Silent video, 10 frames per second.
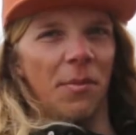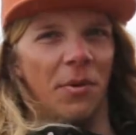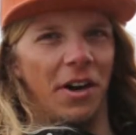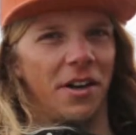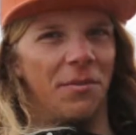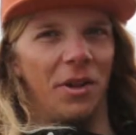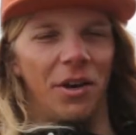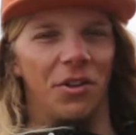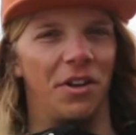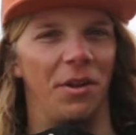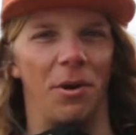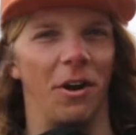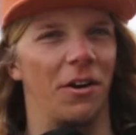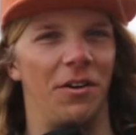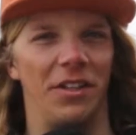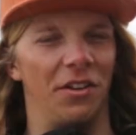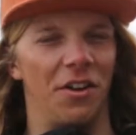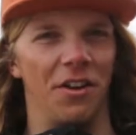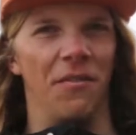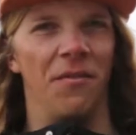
but I'd play with it in the park all day long.